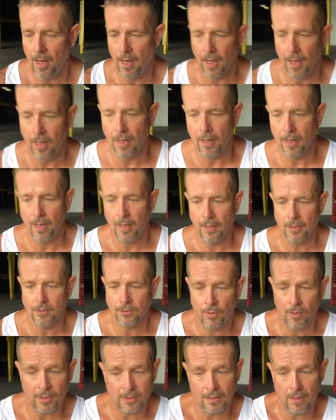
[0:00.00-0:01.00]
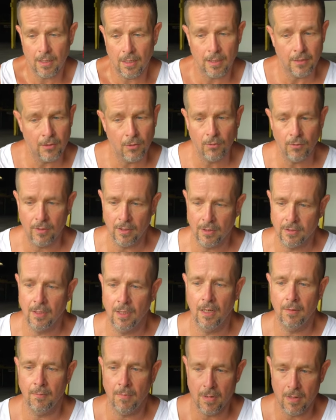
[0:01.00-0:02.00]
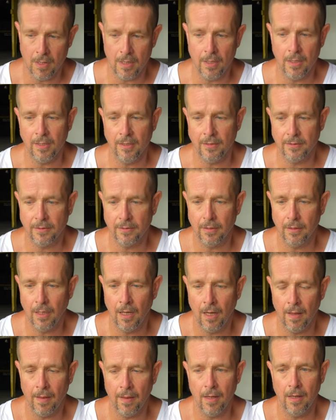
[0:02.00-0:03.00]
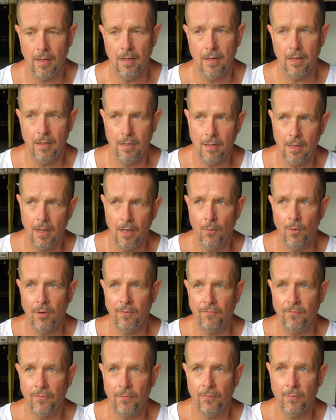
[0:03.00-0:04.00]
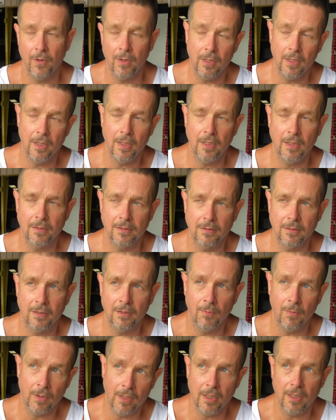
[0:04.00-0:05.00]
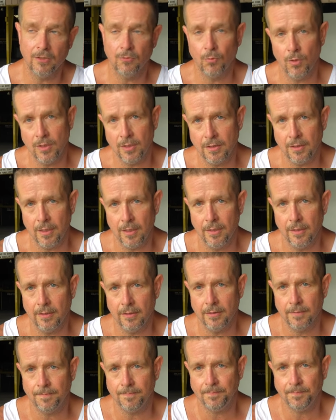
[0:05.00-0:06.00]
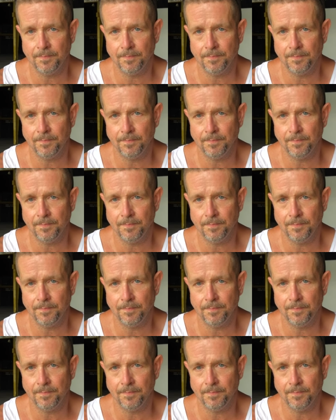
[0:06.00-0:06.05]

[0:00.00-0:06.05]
and so I started doing this on Mondays, and then it went from Mondays to Mondays, Wednesdays,